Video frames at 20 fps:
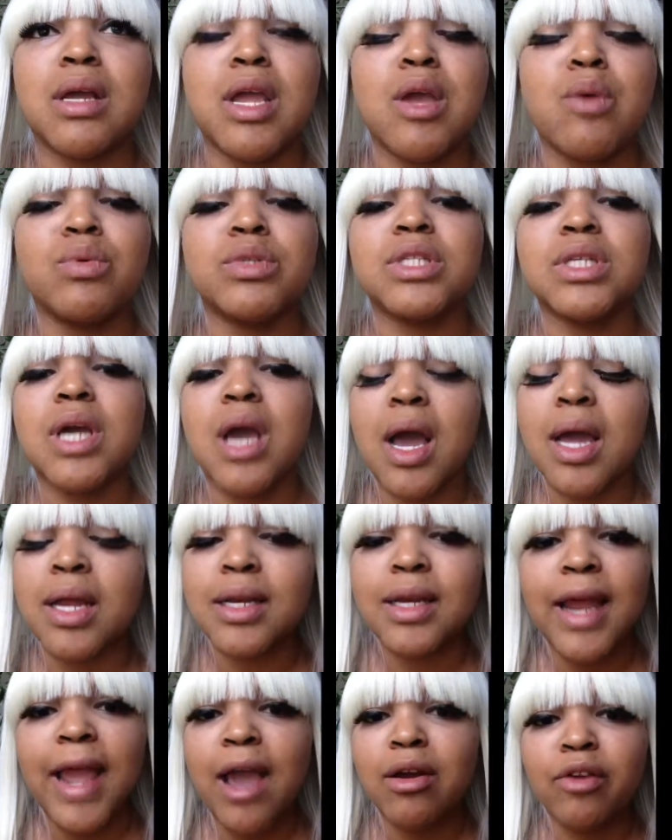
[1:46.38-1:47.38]
was
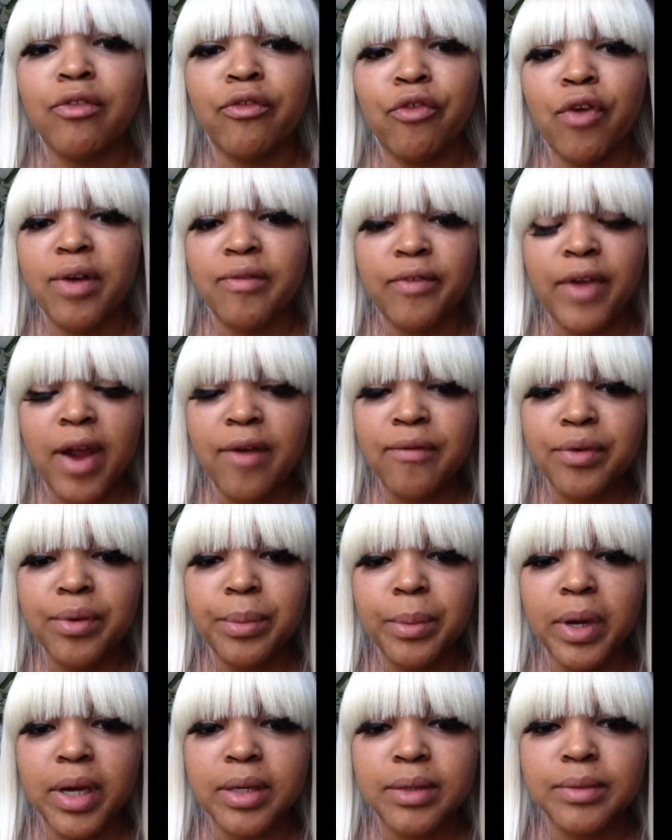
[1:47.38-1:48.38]
gunned down in front of
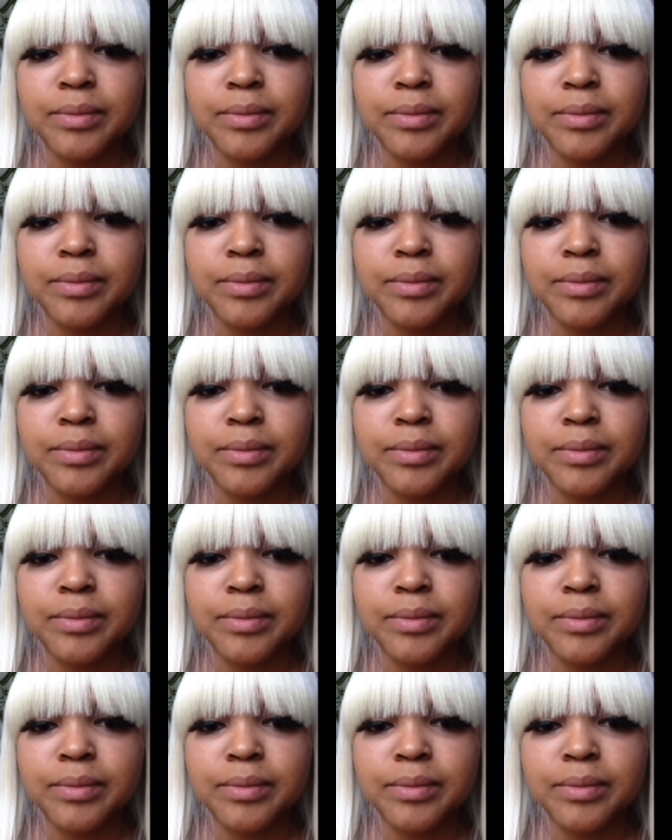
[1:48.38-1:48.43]
everyone.